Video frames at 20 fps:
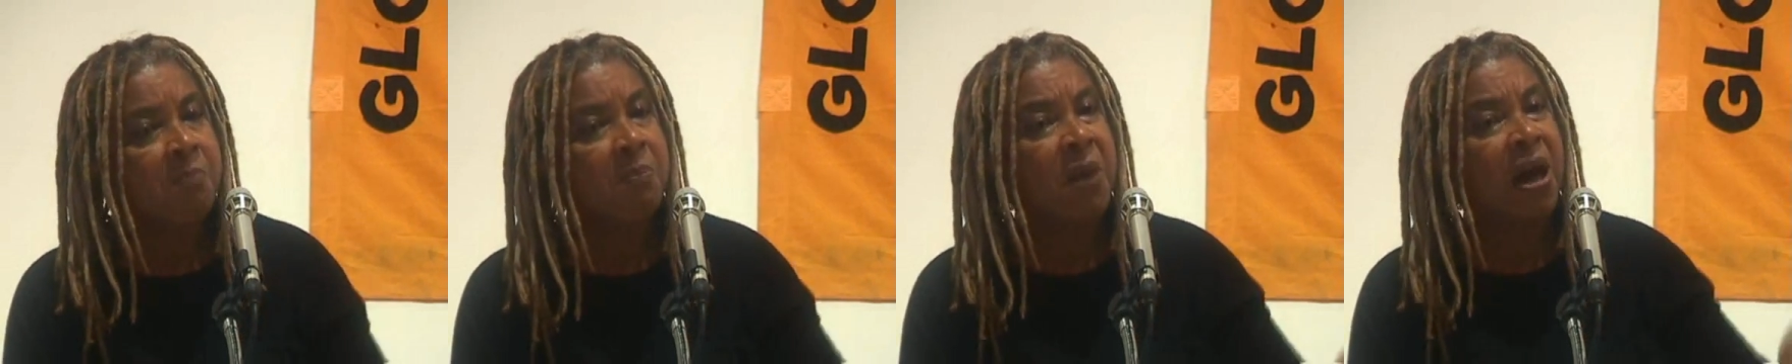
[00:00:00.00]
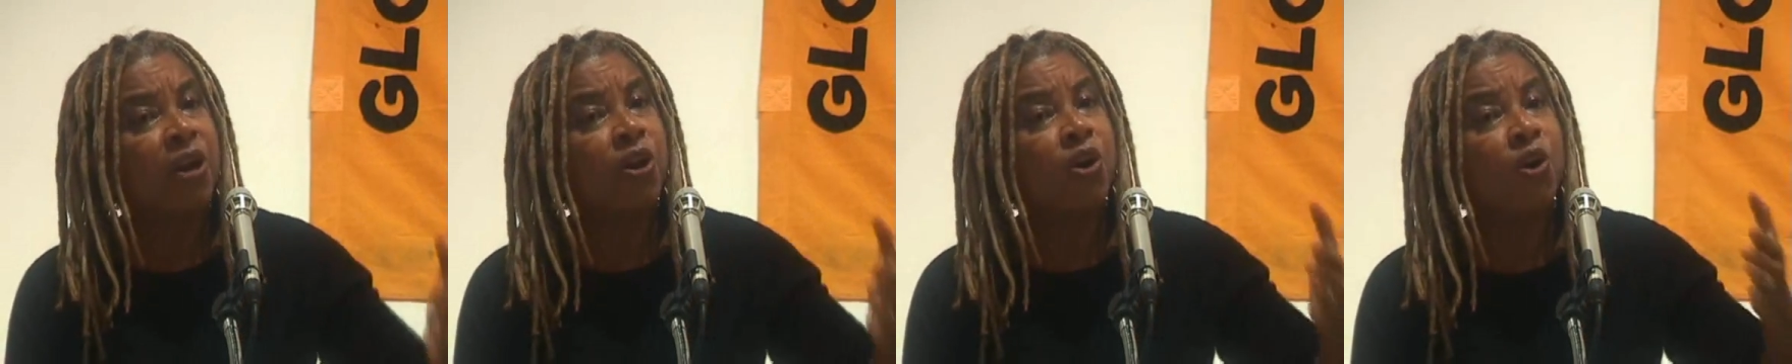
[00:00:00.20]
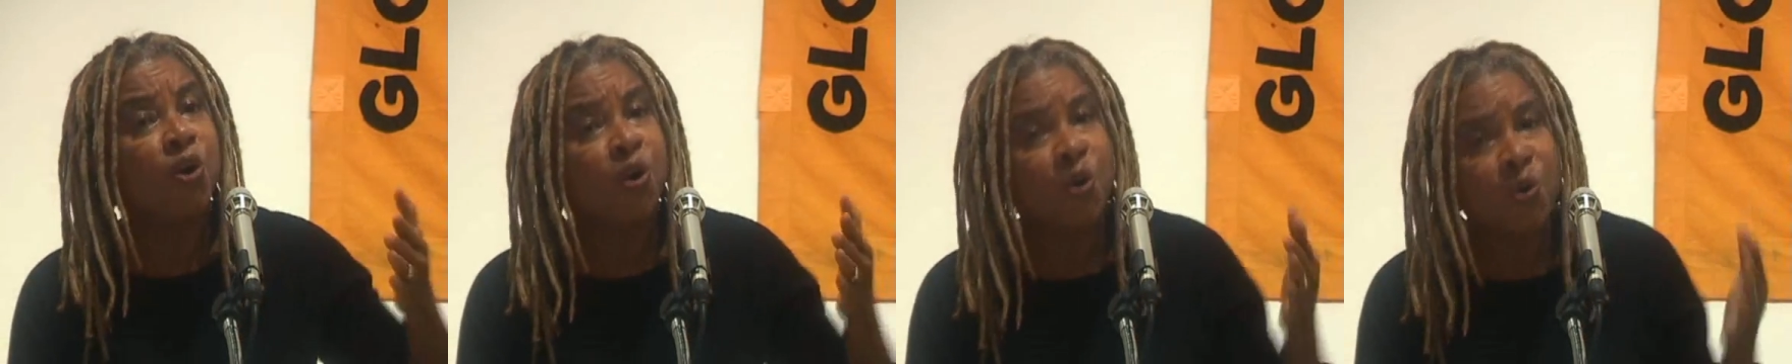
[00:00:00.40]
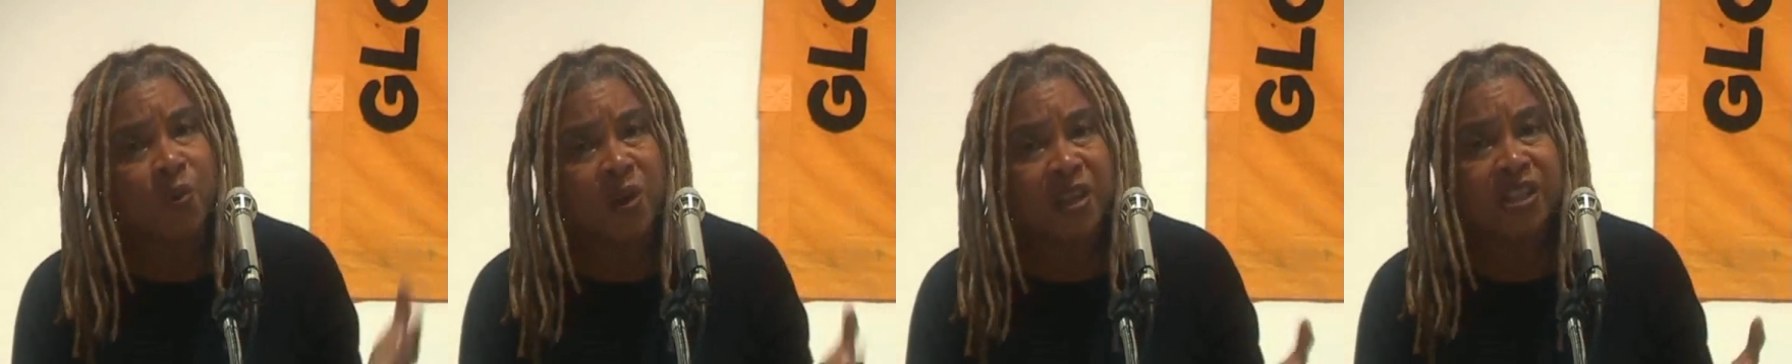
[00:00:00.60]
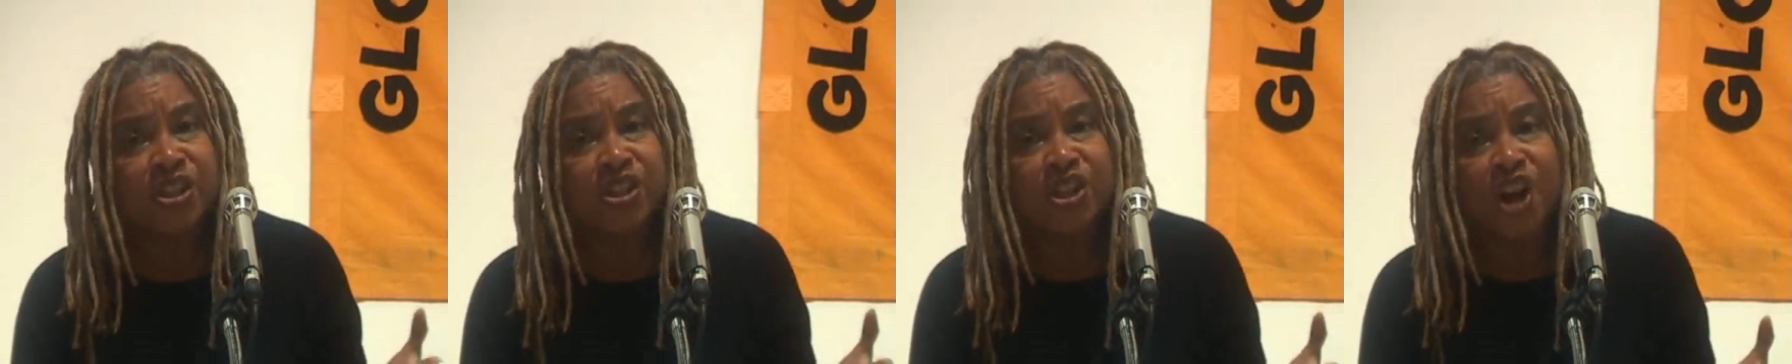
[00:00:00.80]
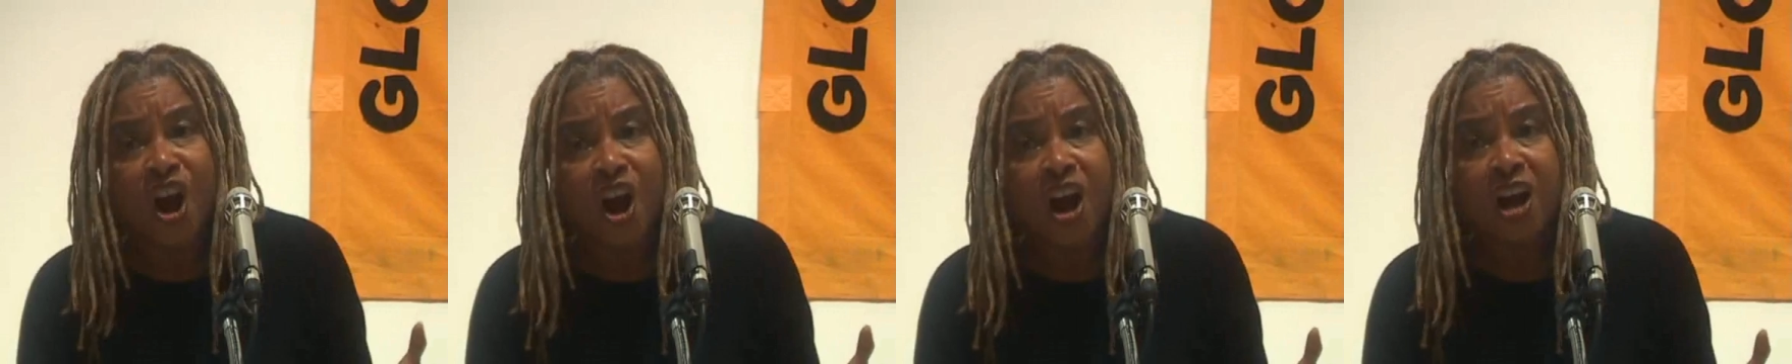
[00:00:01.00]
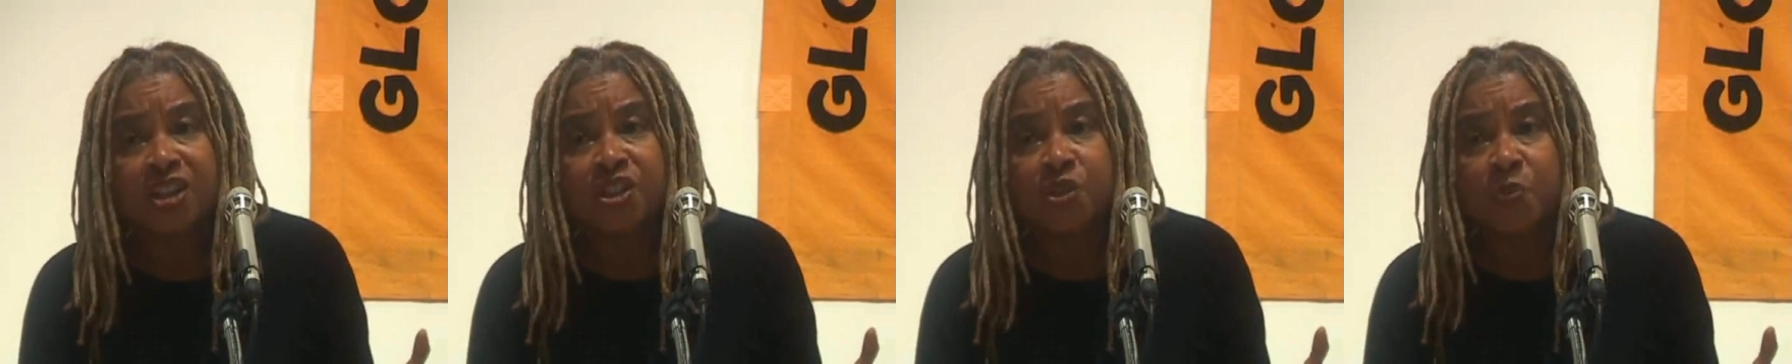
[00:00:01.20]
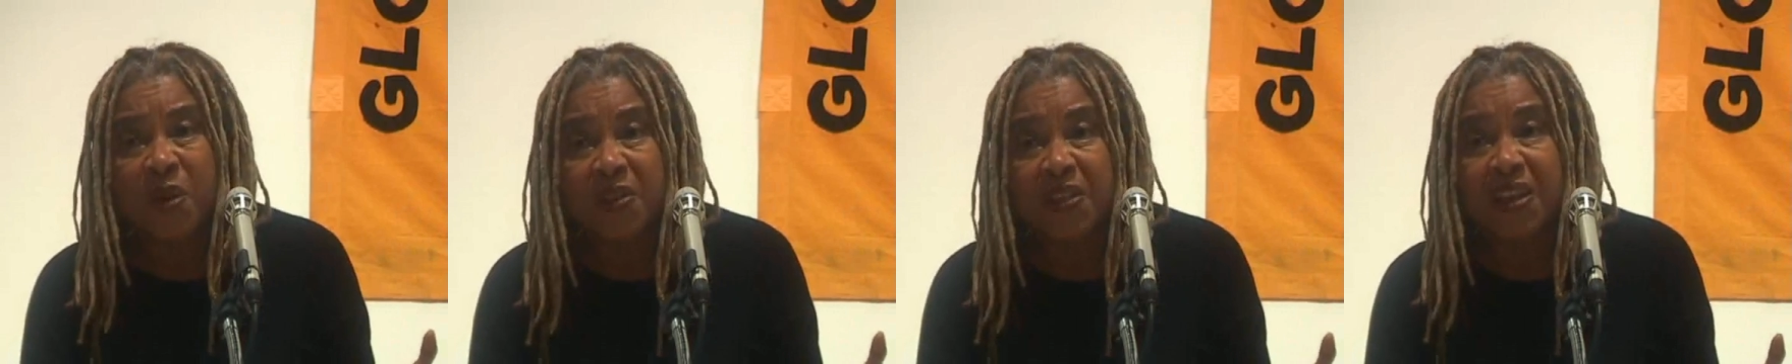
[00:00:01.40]
But who was
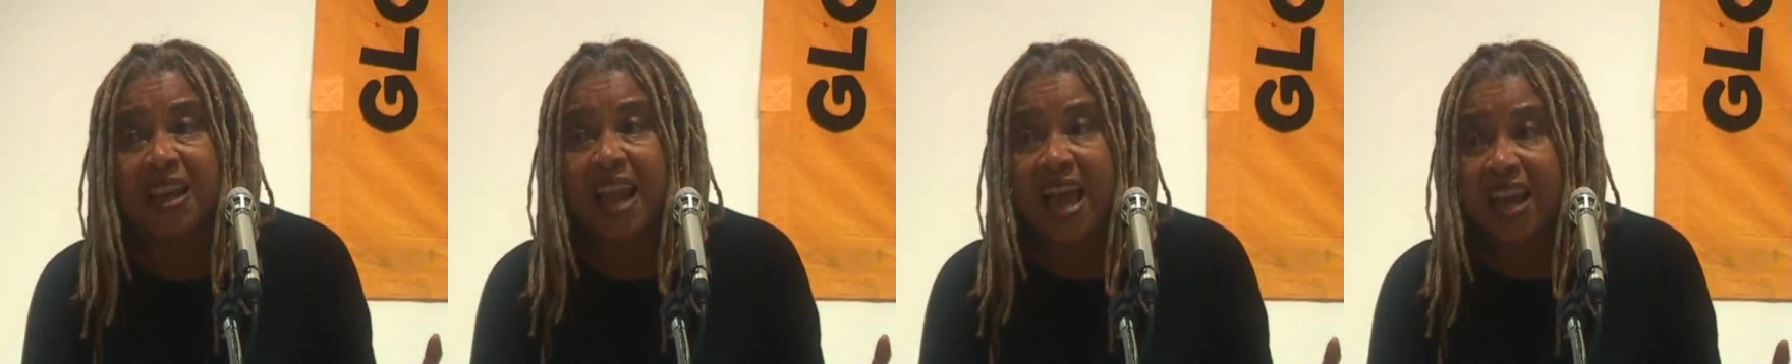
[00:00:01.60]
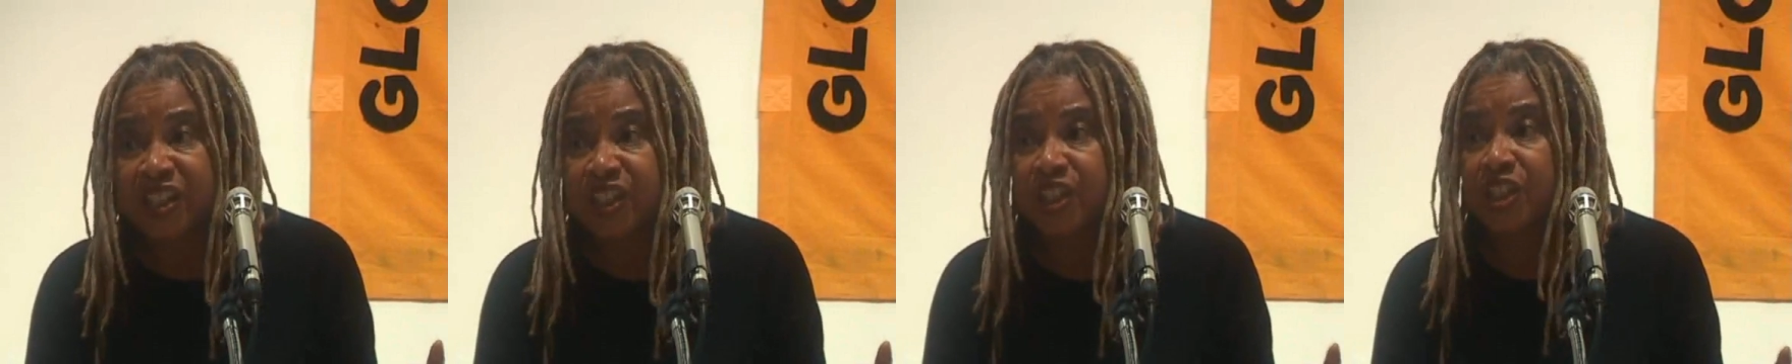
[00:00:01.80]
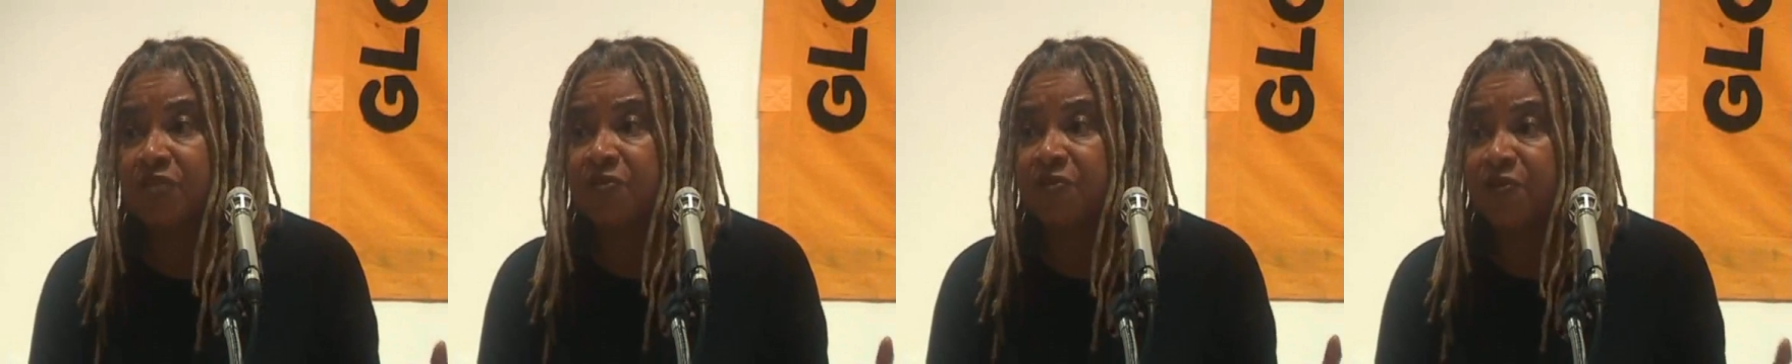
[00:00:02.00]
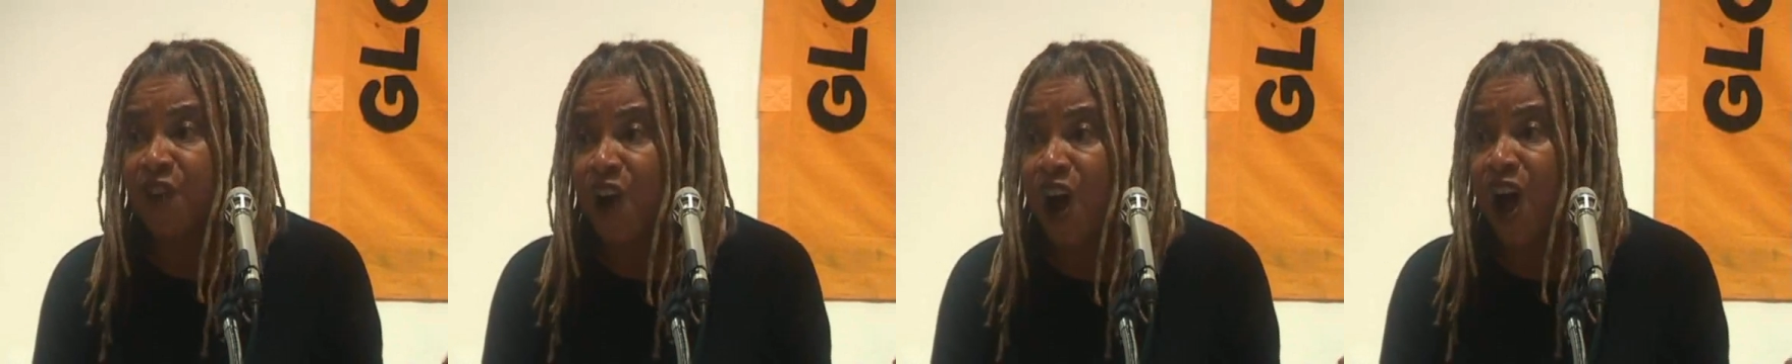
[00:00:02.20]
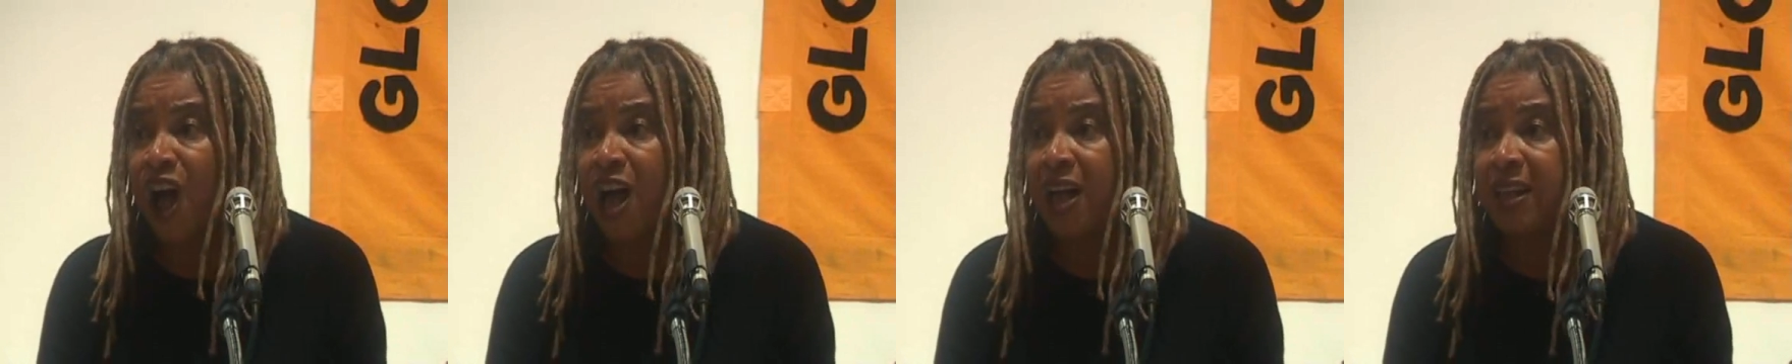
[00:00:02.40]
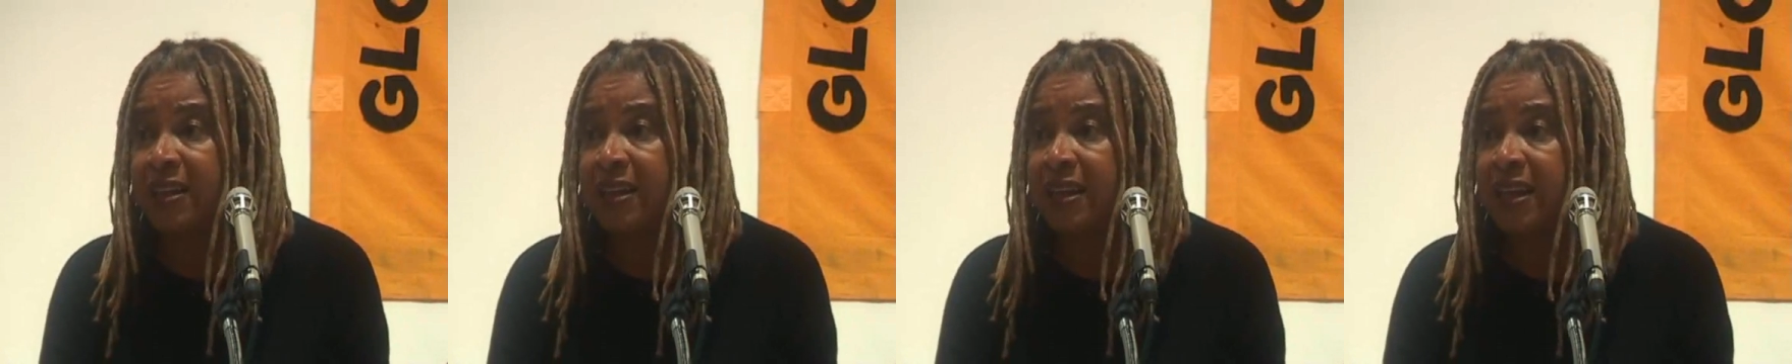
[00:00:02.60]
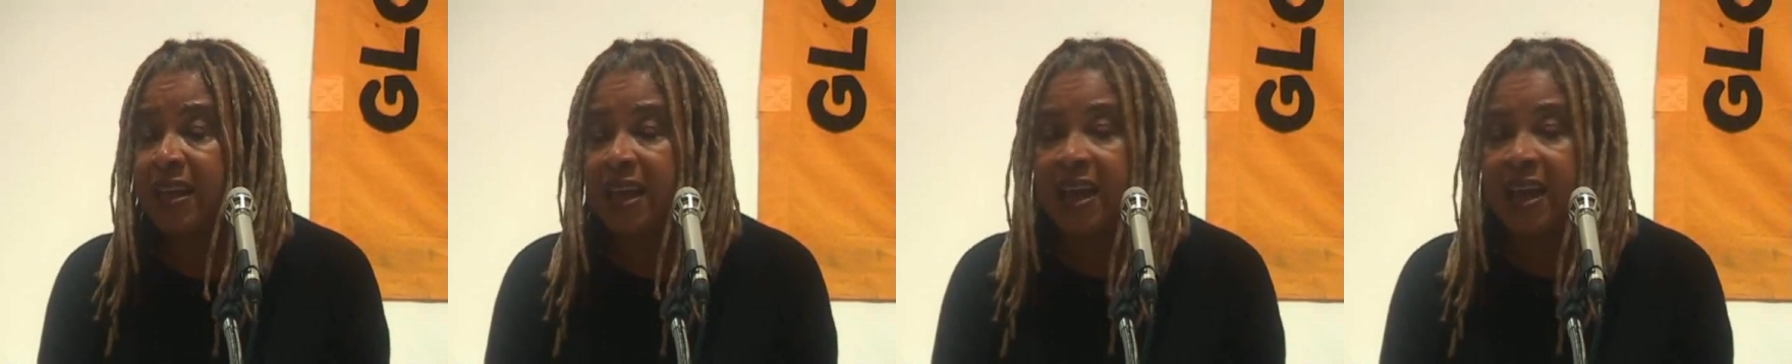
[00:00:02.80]
charged with election fraud?